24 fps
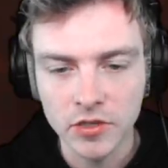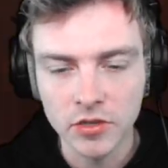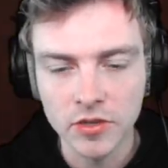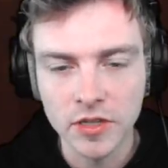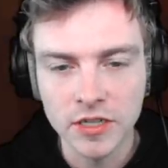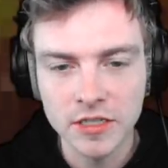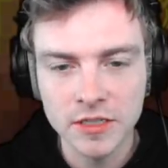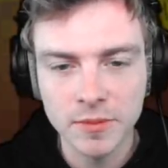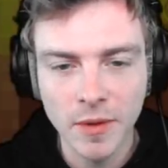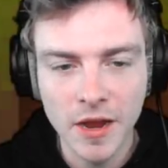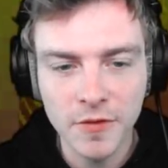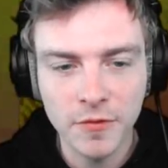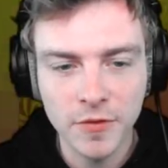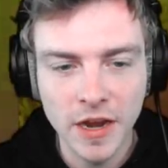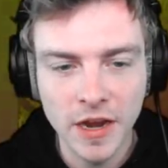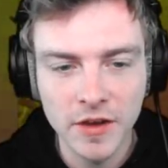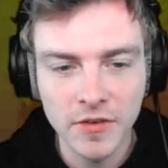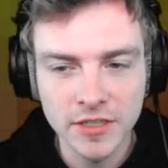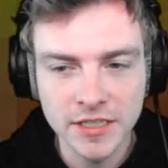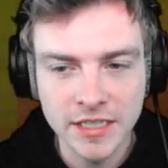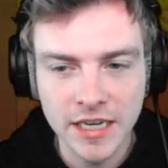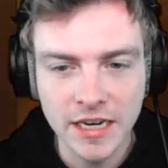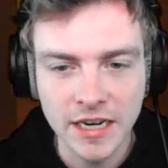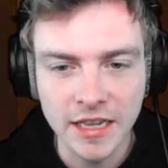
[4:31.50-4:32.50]
Dude, this is my
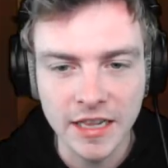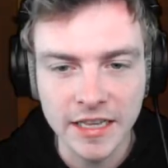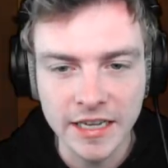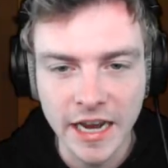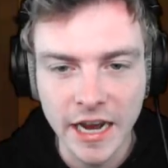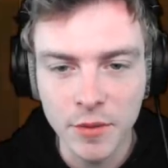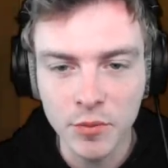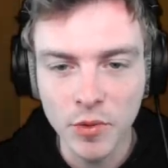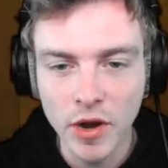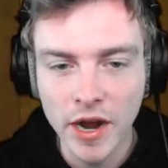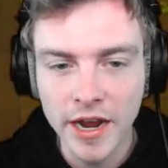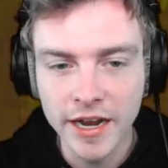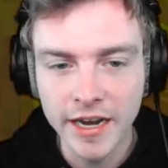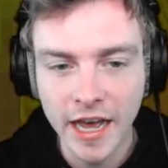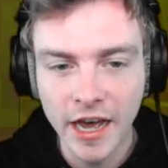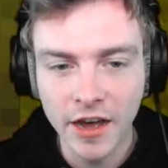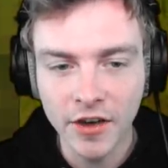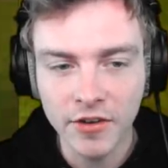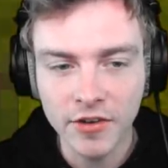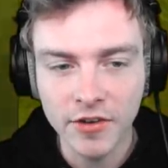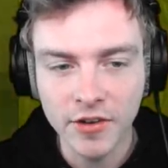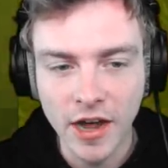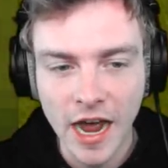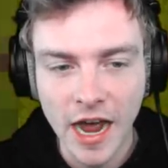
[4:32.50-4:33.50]
favorite skin of the game right now.